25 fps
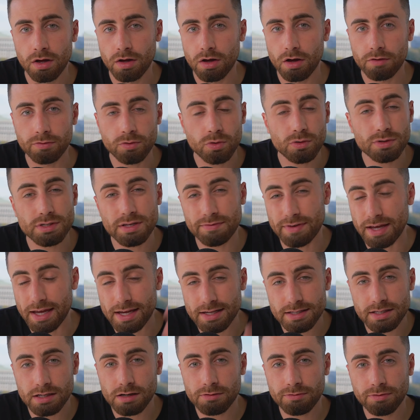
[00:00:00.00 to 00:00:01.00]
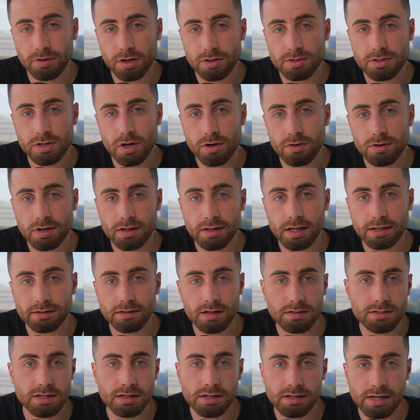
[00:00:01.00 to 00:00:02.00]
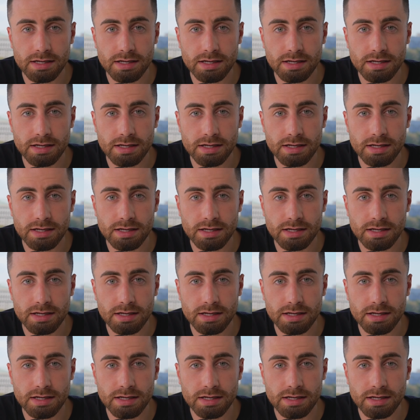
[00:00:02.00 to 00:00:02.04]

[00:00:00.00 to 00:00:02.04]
Of course, if it is in a flood zone, that doesn't